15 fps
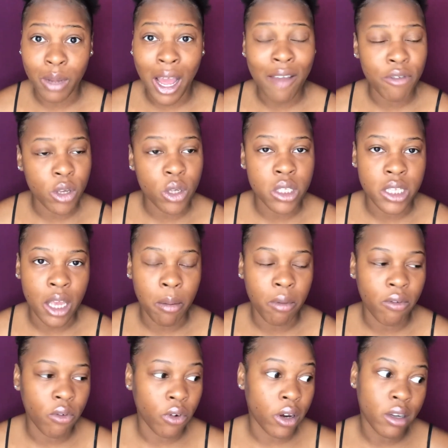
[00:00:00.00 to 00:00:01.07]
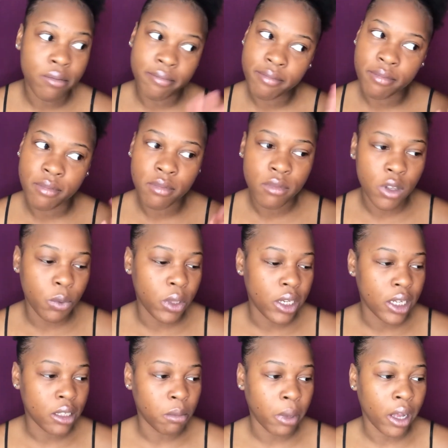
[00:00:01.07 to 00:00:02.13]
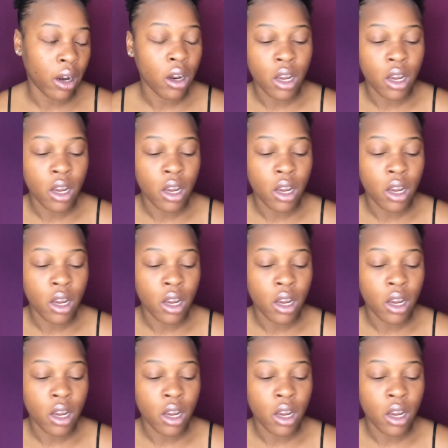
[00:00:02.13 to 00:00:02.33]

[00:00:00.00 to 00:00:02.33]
I've used that before. It really doesn't matter.